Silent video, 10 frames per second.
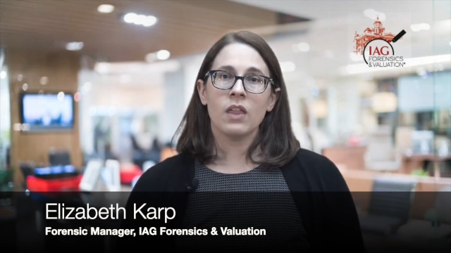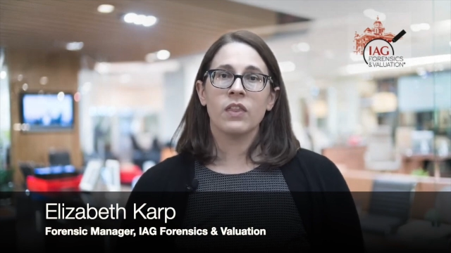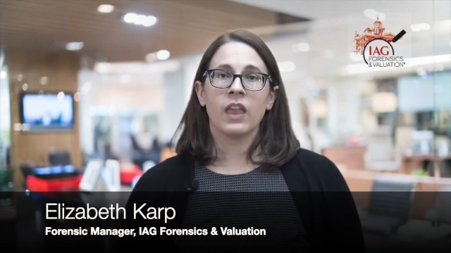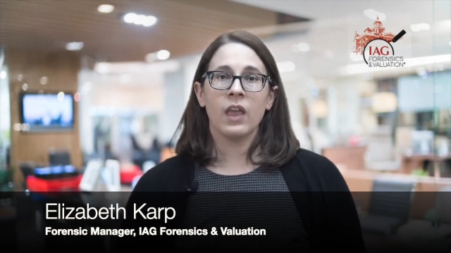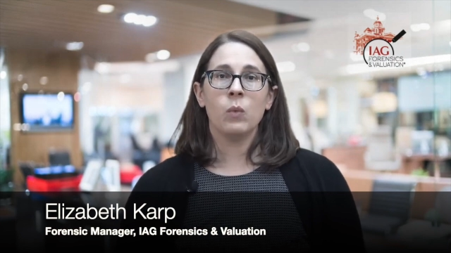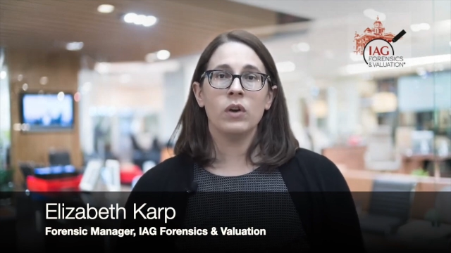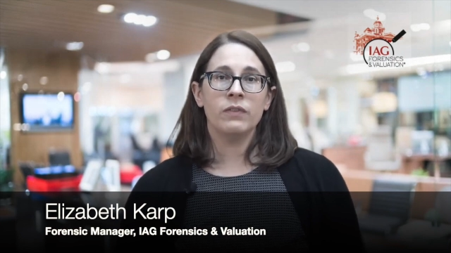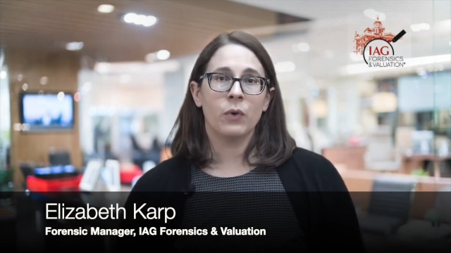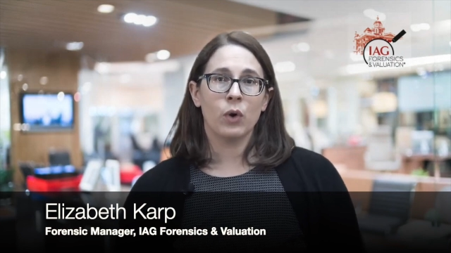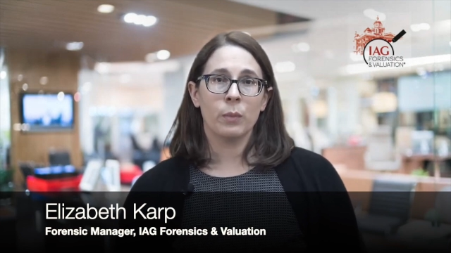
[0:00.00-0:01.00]
The
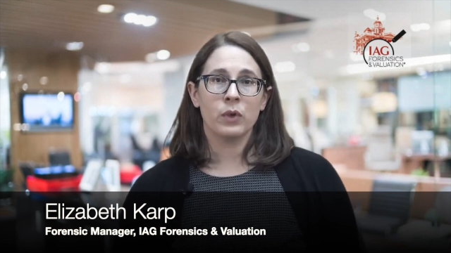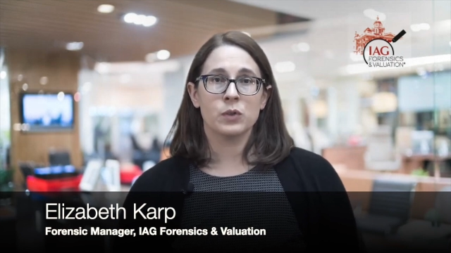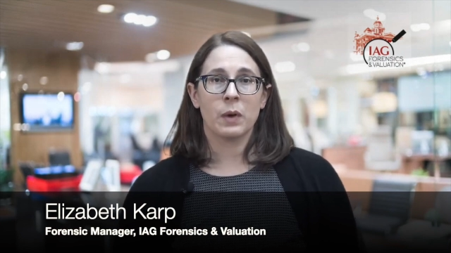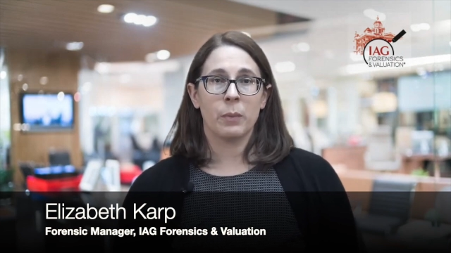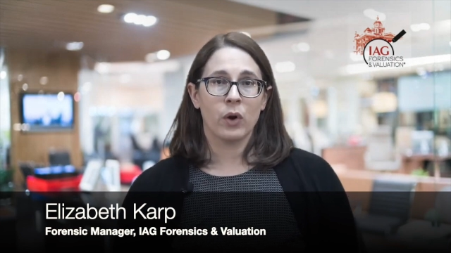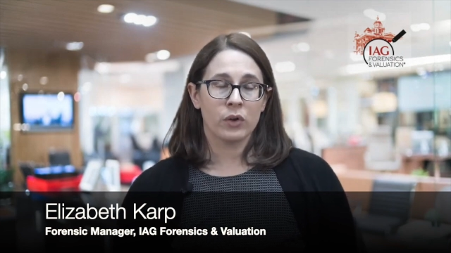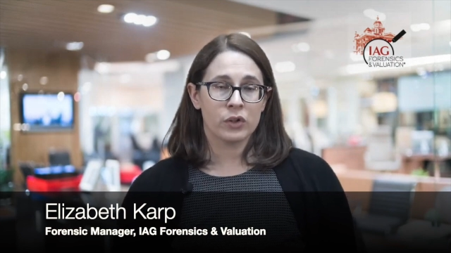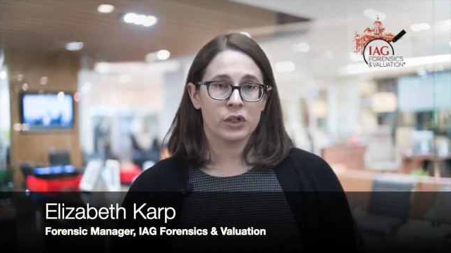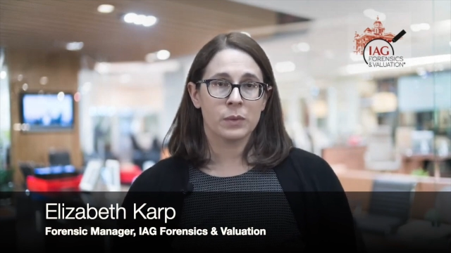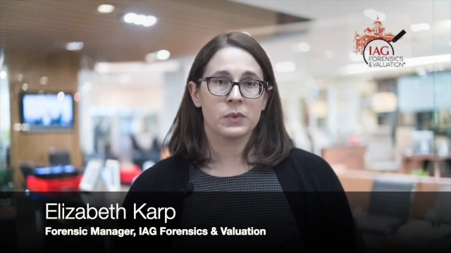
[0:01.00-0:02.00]
K-1 form used by
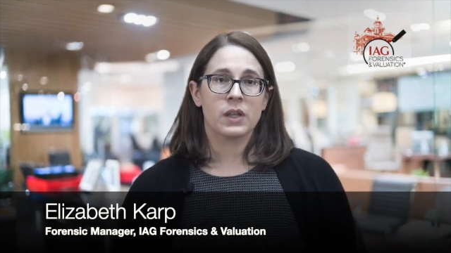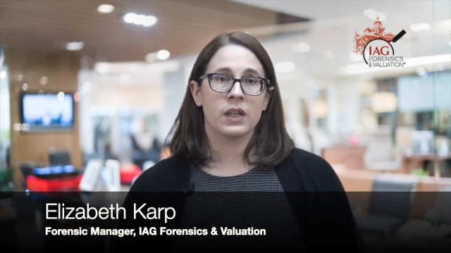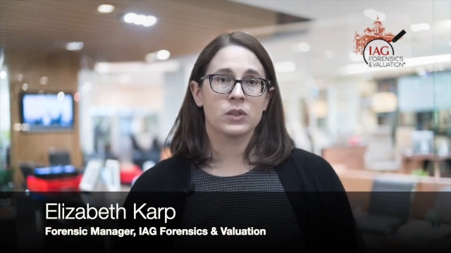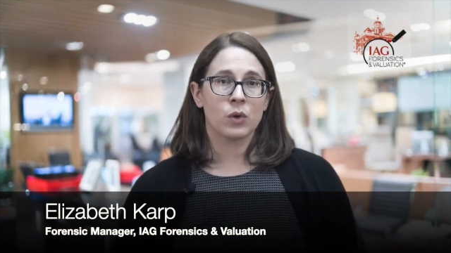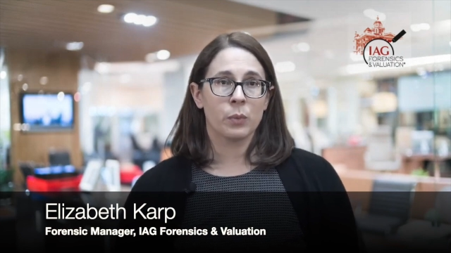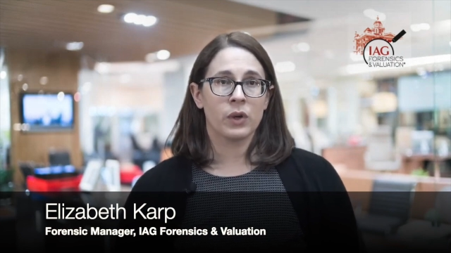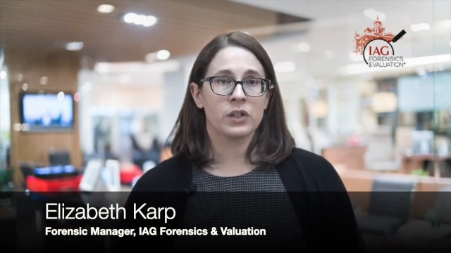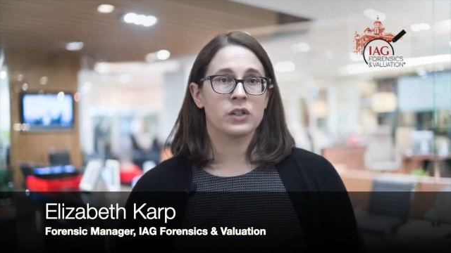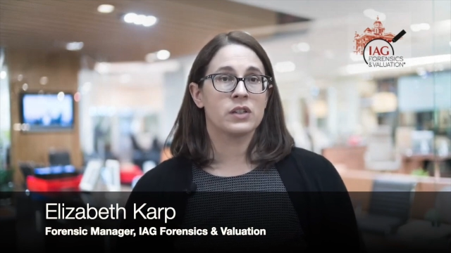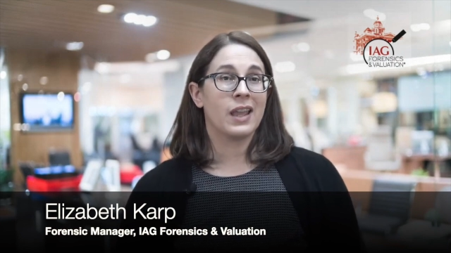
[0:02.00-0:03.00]
partnerships, S
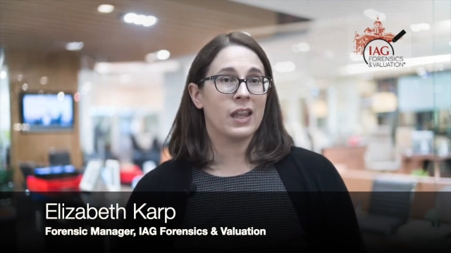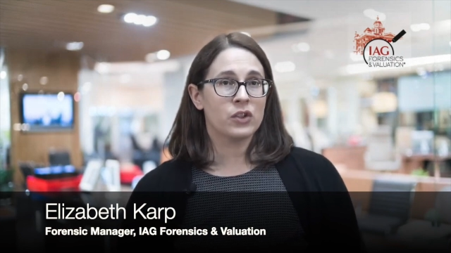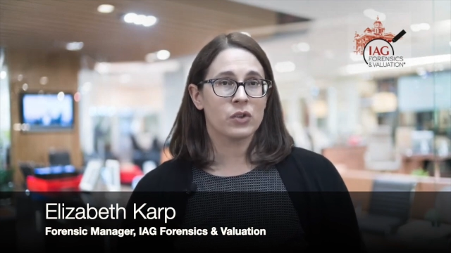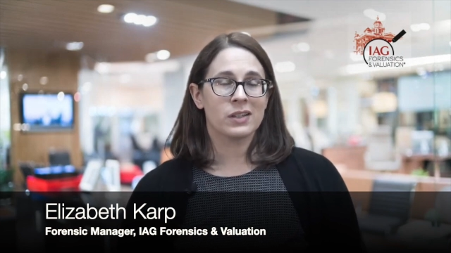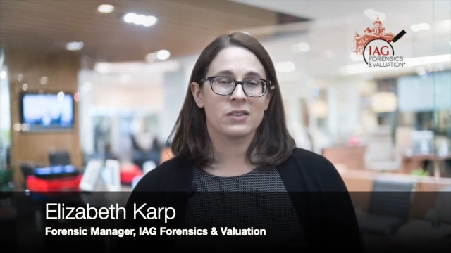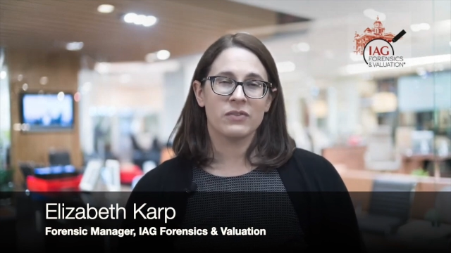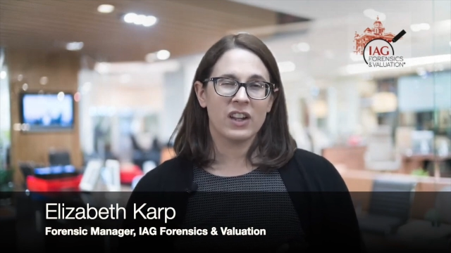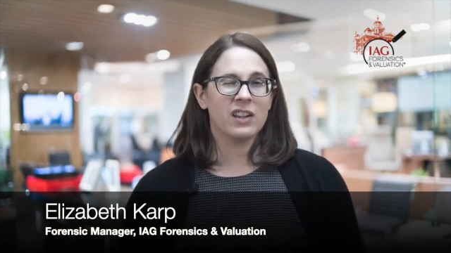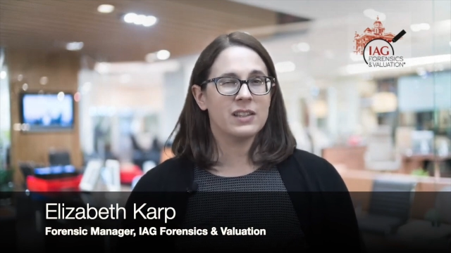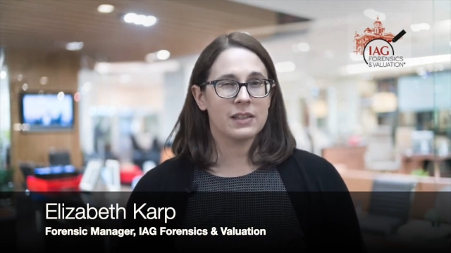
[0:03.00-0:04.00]
corporations, and trusts
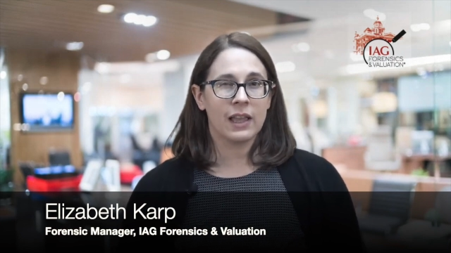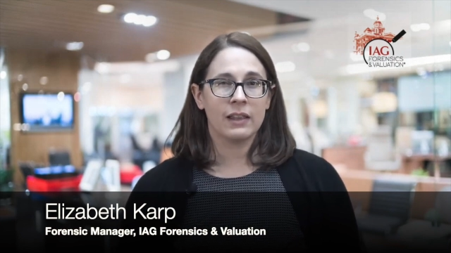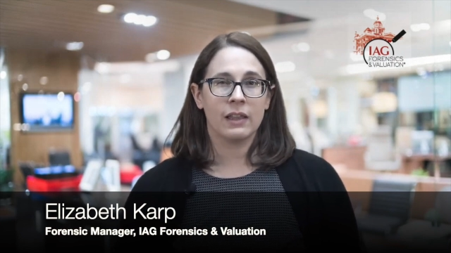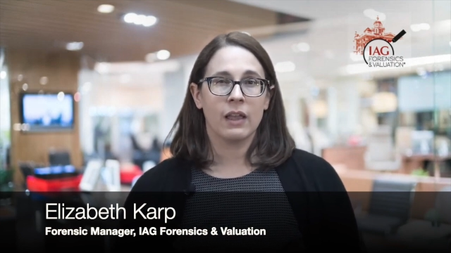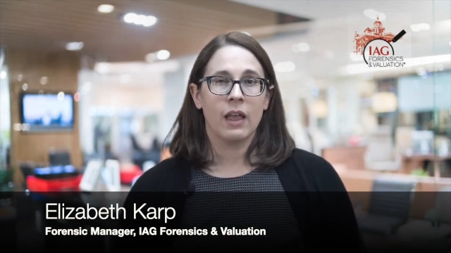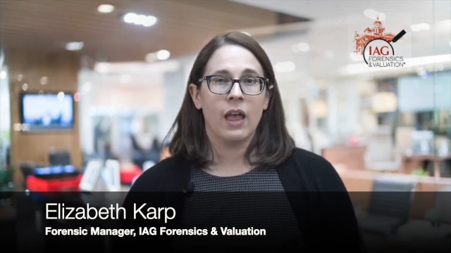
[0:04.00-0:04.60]
vary slightly,